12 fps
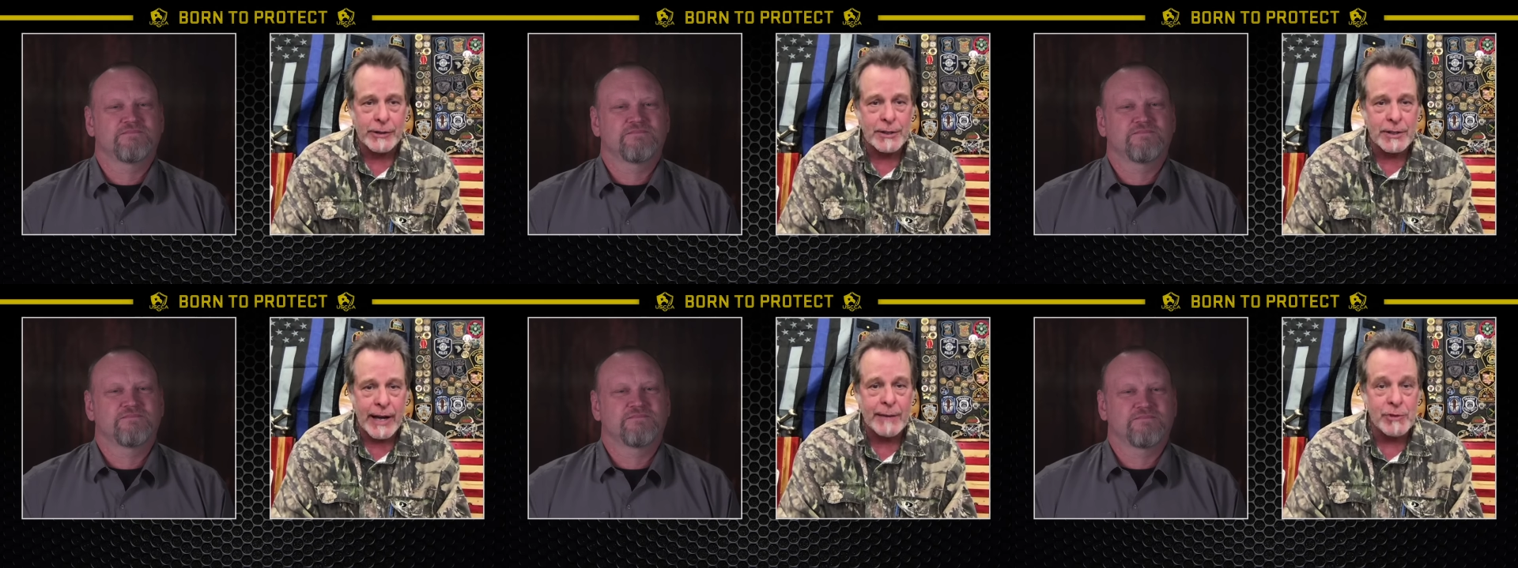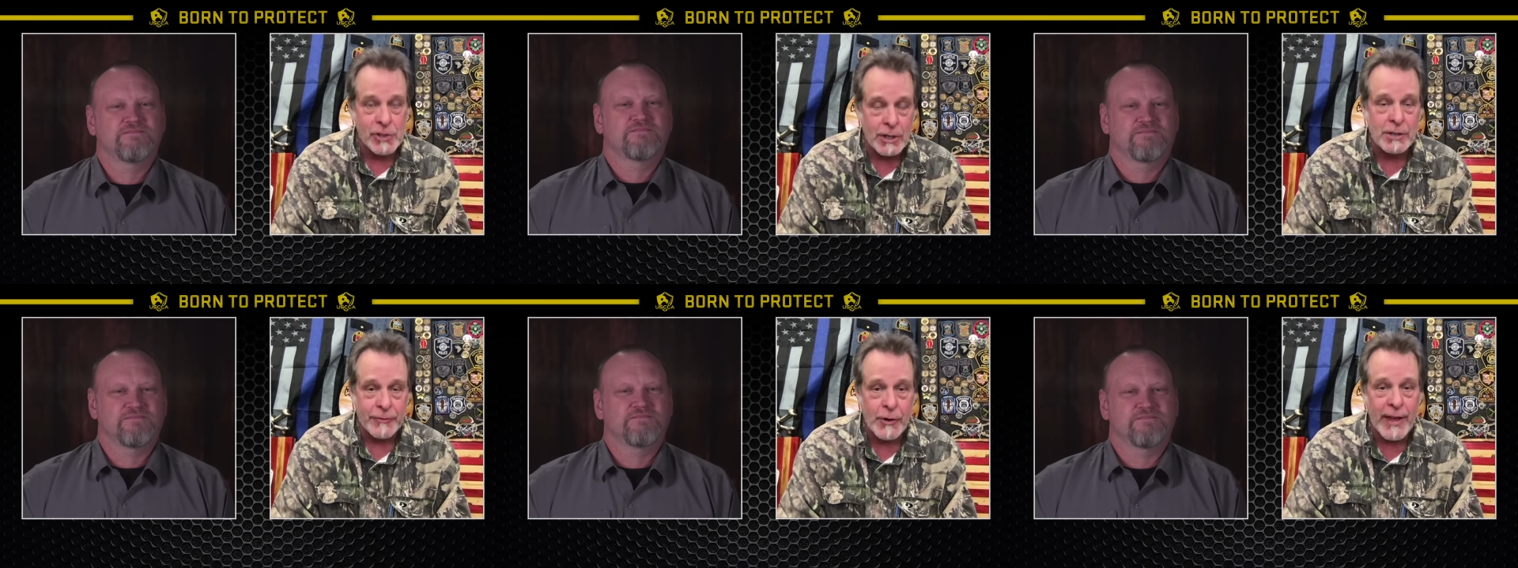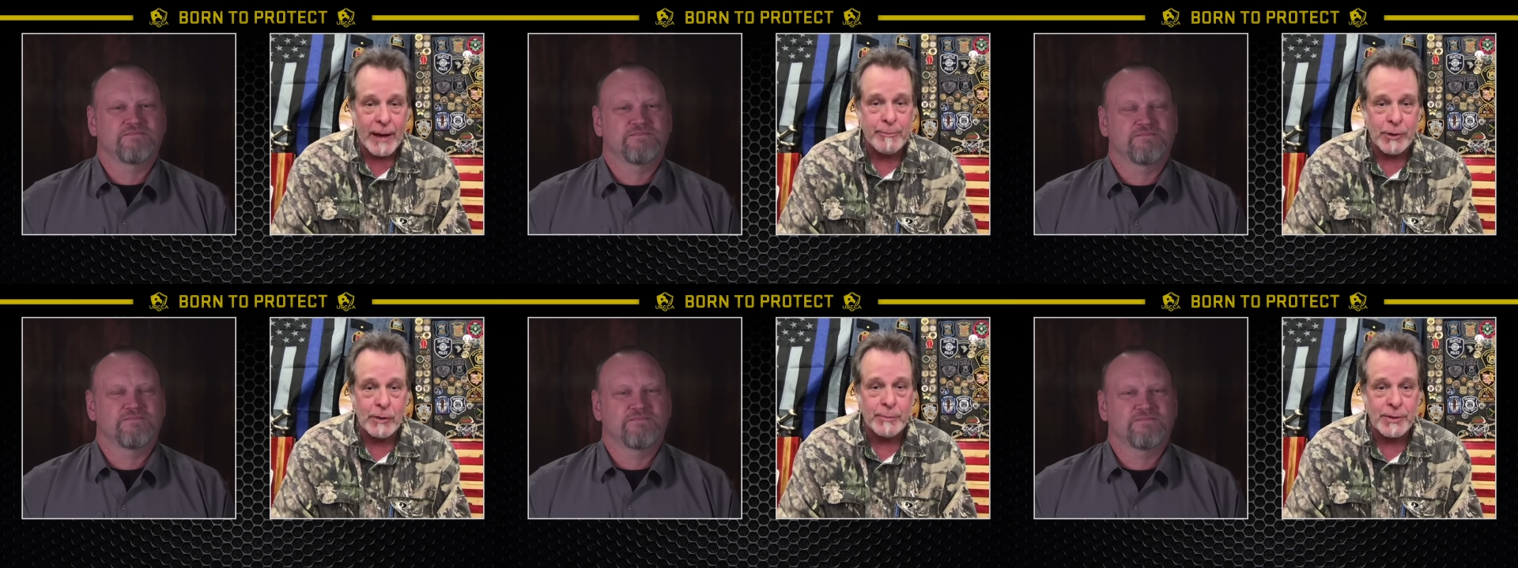Speaker 1: at the time, just for that
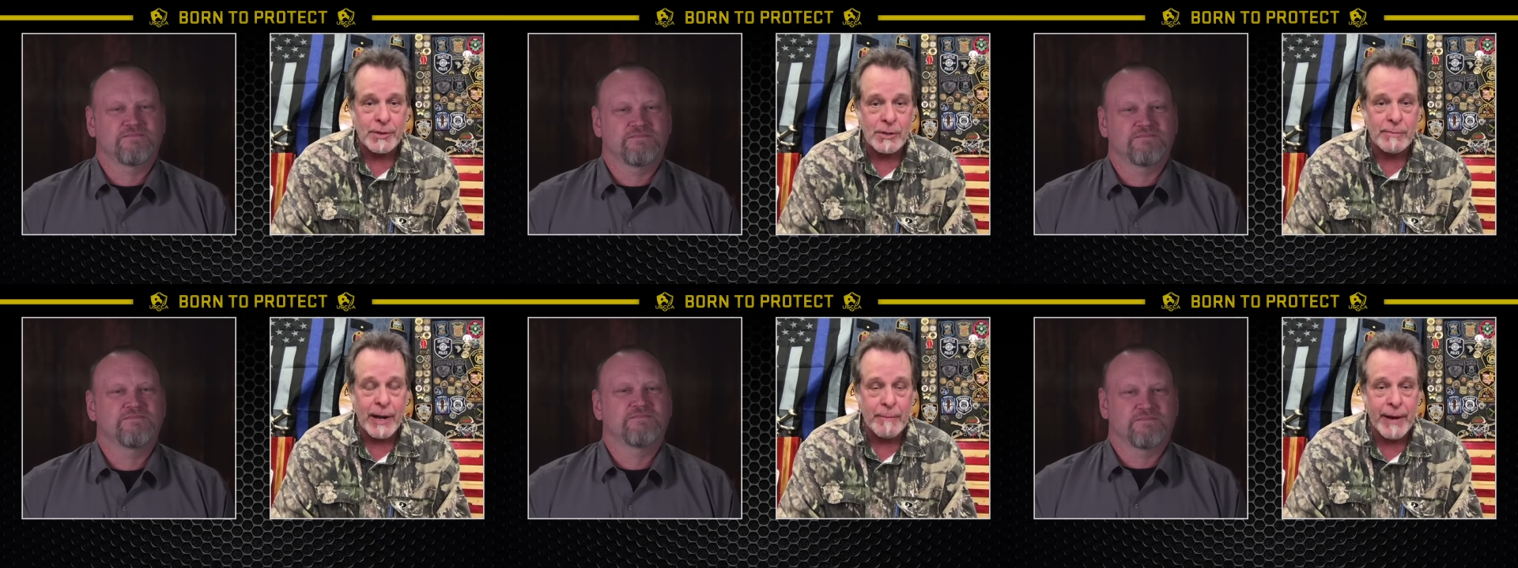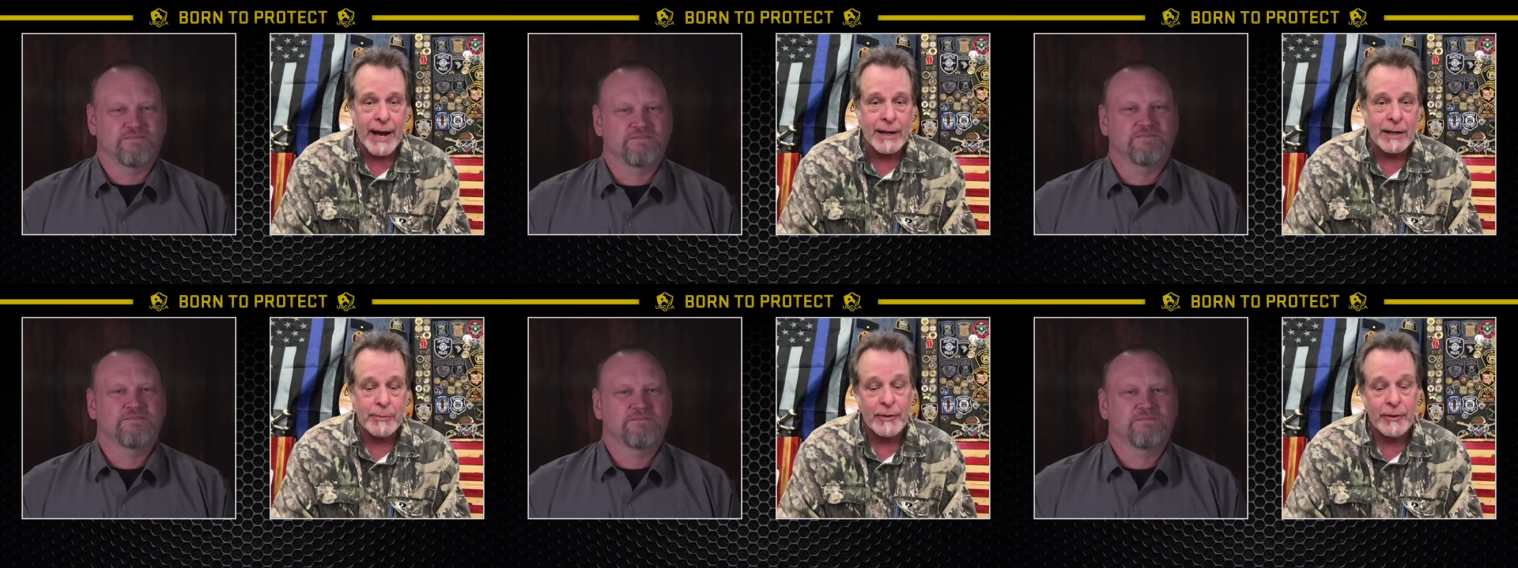purpose, as my backup.